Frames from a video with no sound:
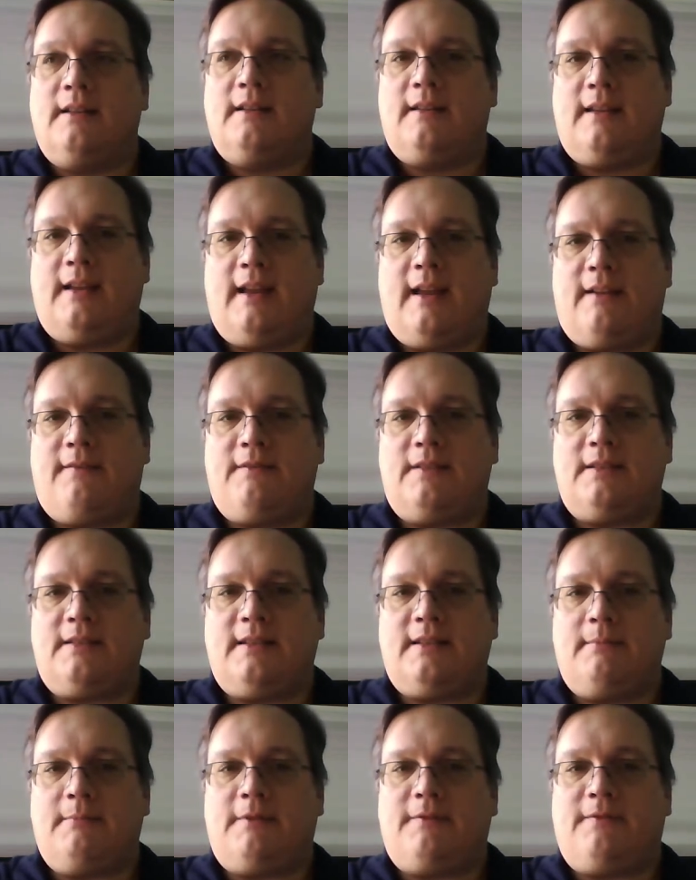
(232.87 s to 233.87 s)
they have the
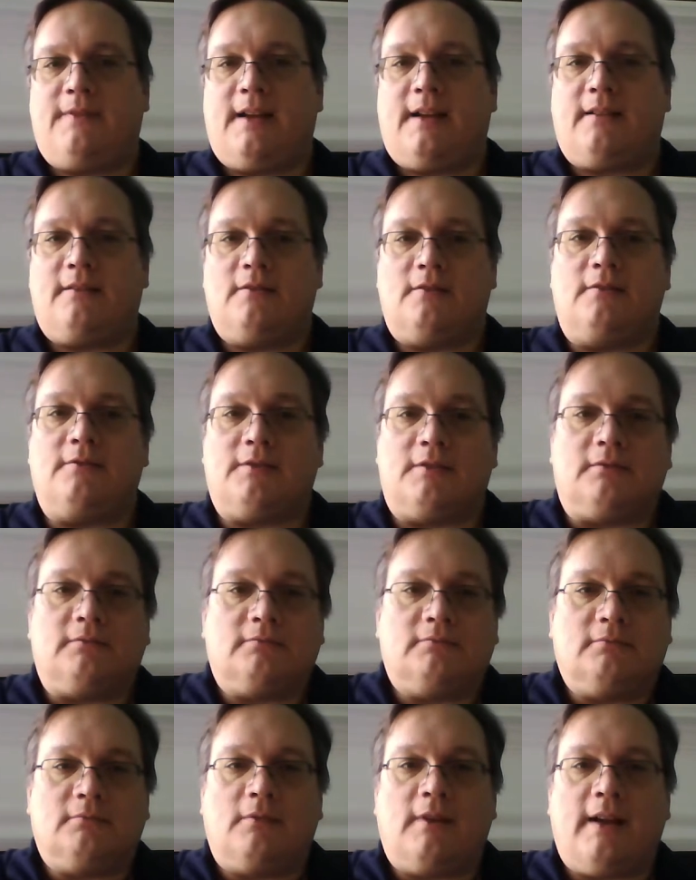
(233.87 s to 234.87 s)
same effect over
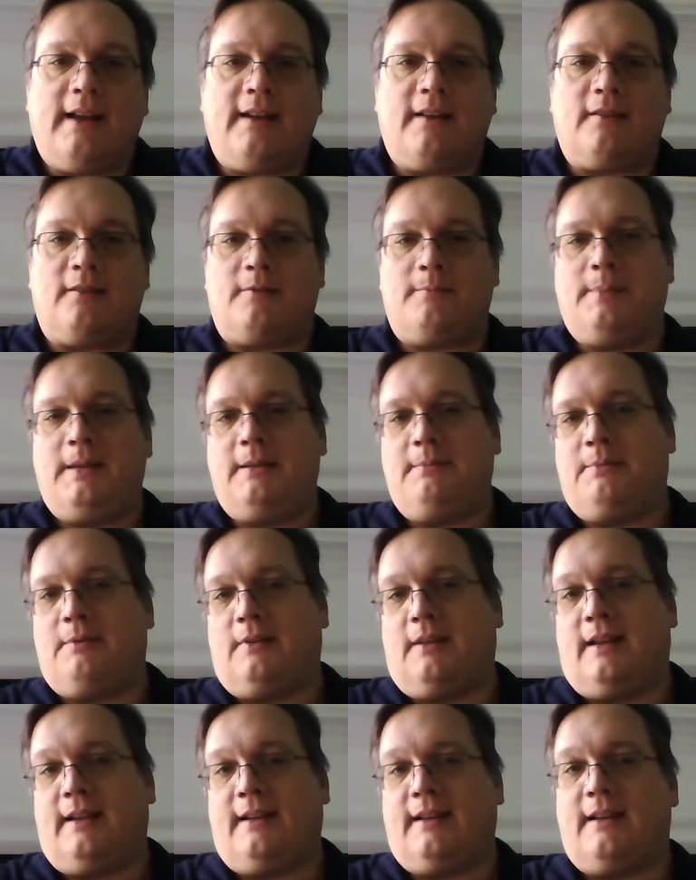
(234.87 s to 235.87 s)
regular people
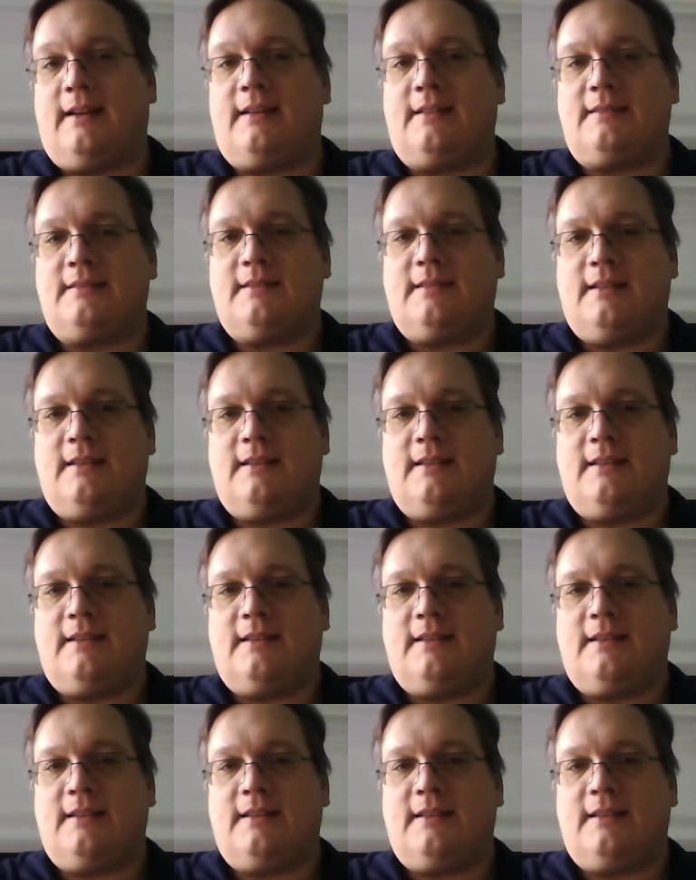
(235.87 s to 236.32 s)
like us